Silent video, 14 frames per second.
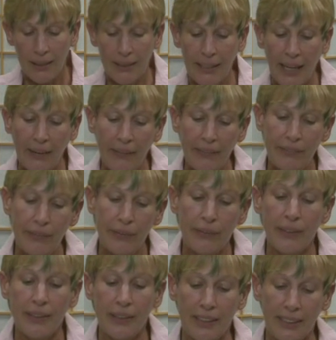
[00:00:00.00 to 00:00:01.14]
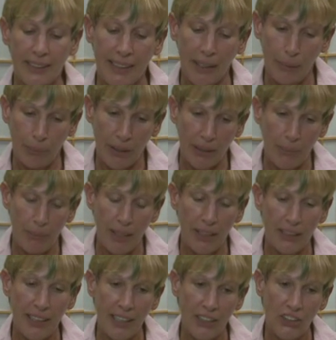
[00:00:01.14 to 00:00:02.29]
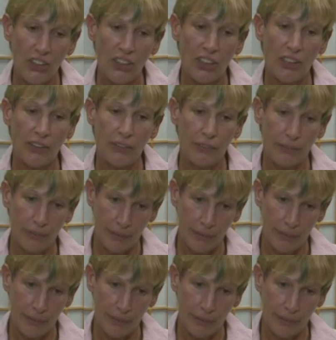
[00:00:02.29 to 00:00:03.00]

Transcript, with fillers: Now, if you're in this 10 minute meditation and you've